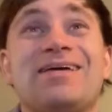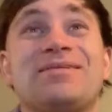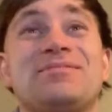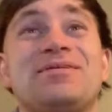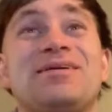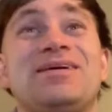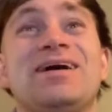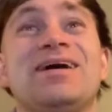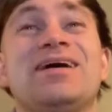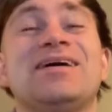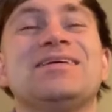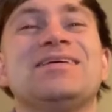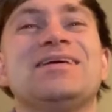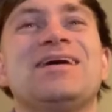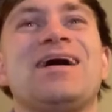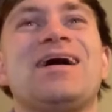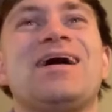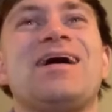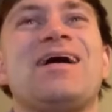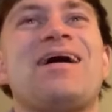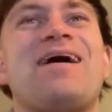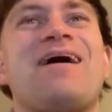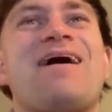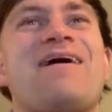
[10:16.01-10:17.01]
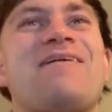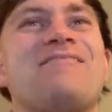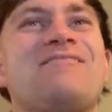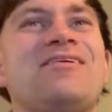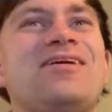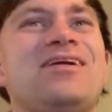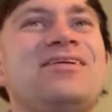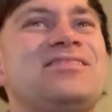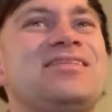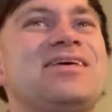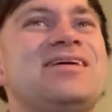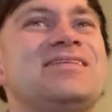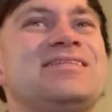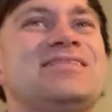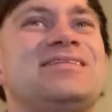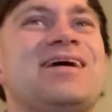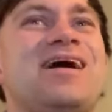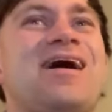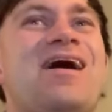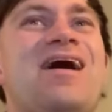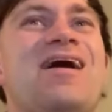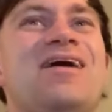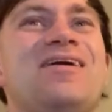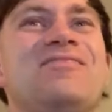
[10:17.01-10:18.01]
because one of the things
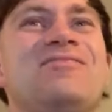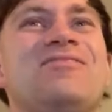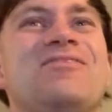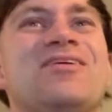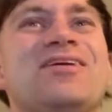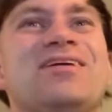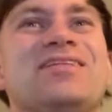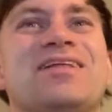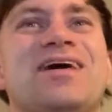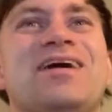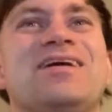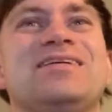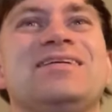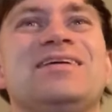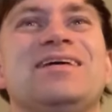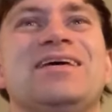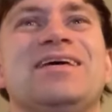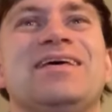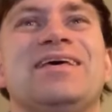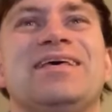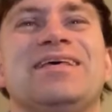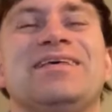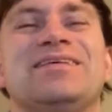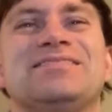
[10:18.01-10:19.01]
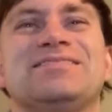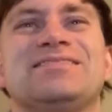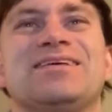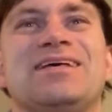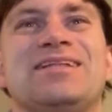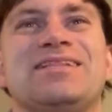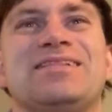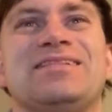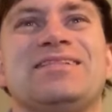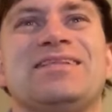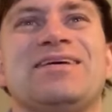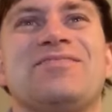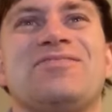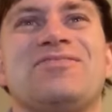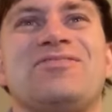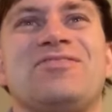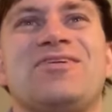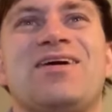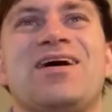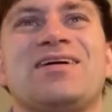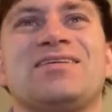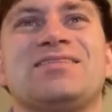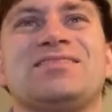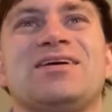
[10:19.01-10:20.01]
that I really like is the
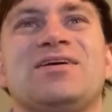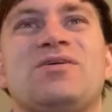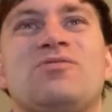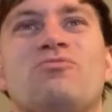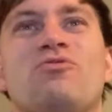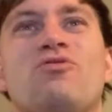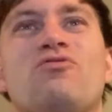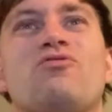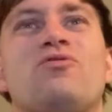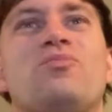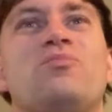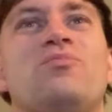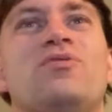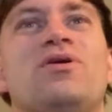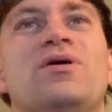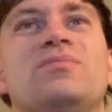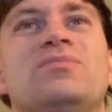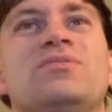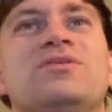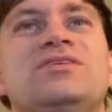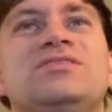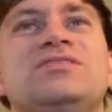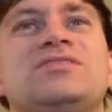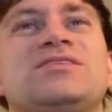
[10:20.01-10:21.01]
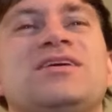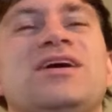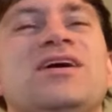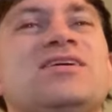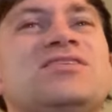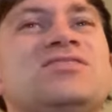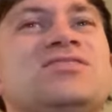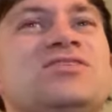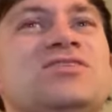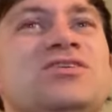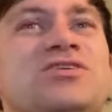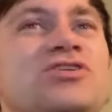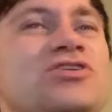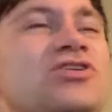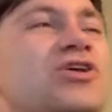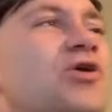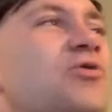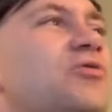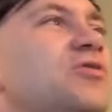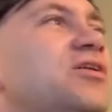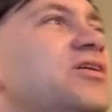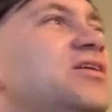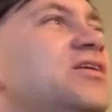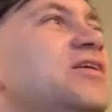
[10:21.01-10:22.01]
fact that Wilford Brimley's character,
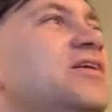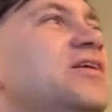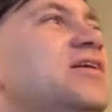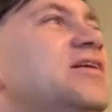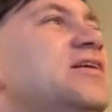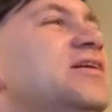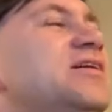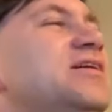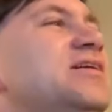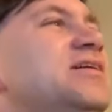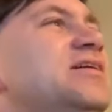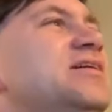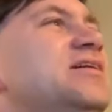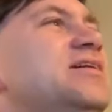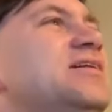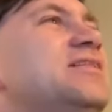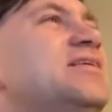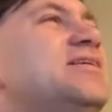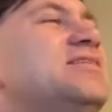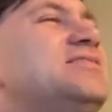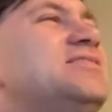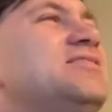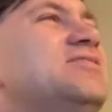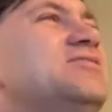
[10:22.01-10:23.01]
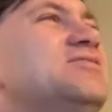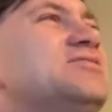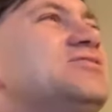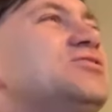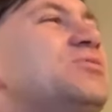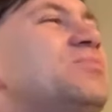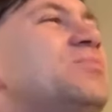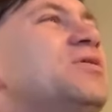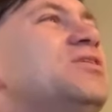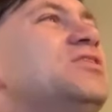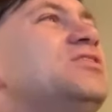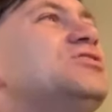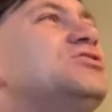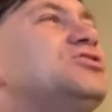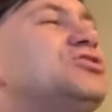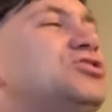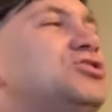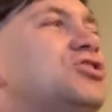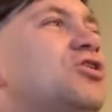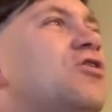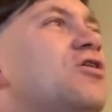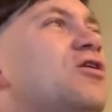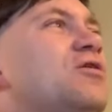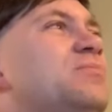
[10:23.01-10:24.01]
Noah, like there are so many
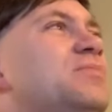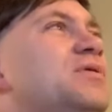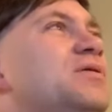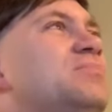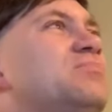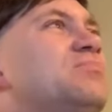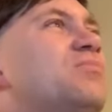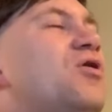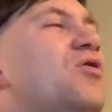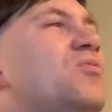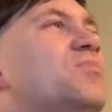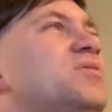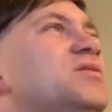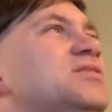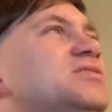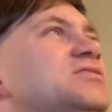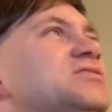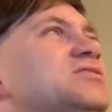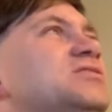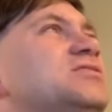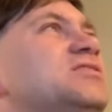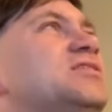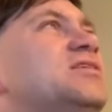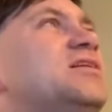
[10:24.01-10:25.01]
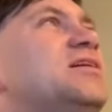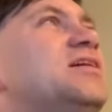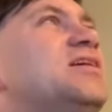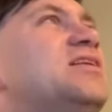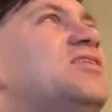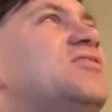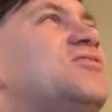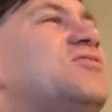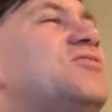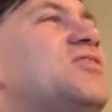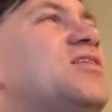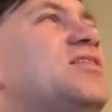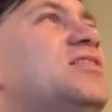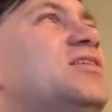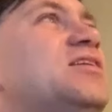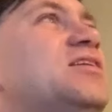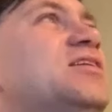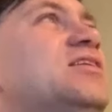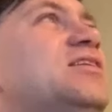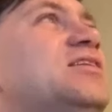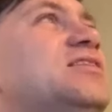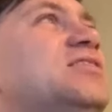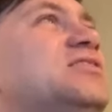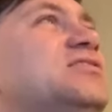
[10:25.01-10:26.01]
charming moments in the fact that
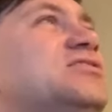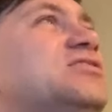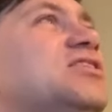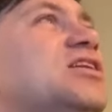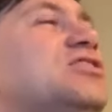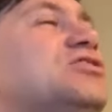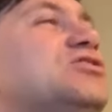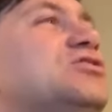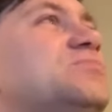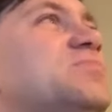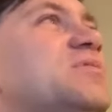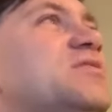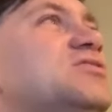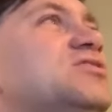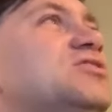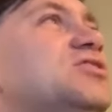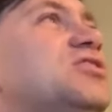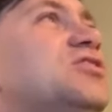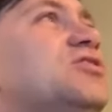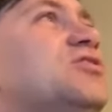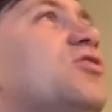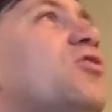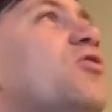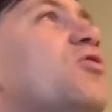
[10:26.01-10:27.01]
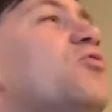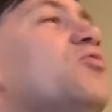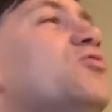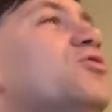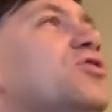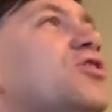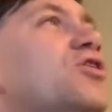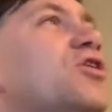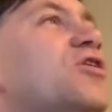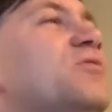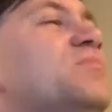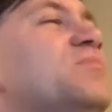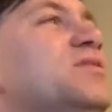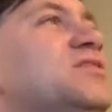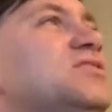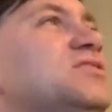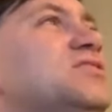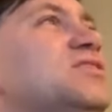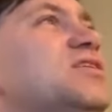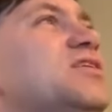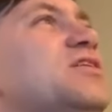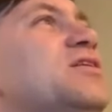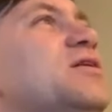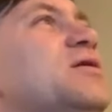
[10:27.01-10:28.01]
he's character is basically an old
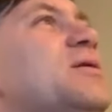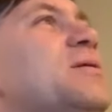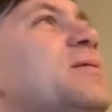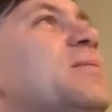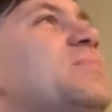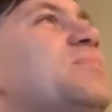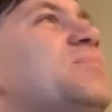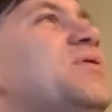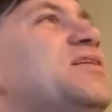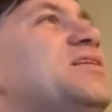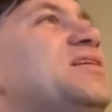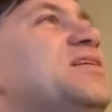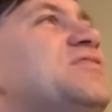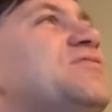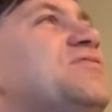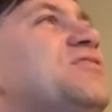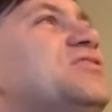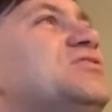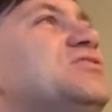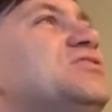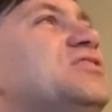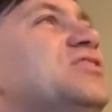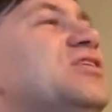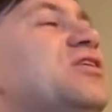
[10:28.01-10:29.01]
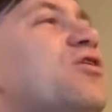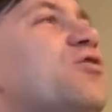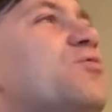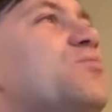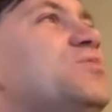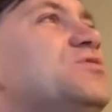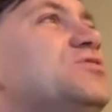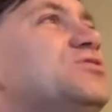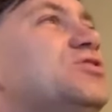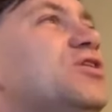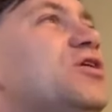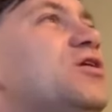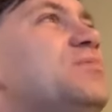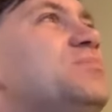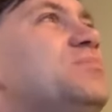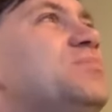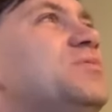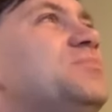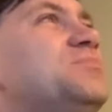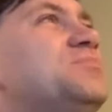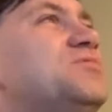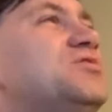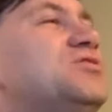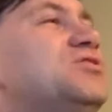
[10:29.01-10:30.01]
hermit, but he eventually opens
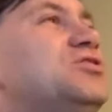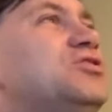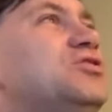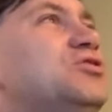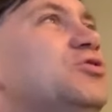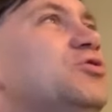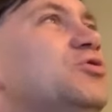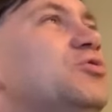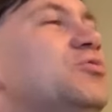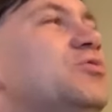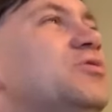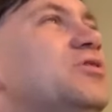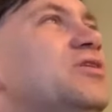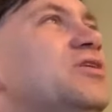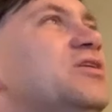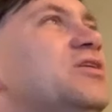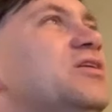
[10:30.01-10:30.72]
up to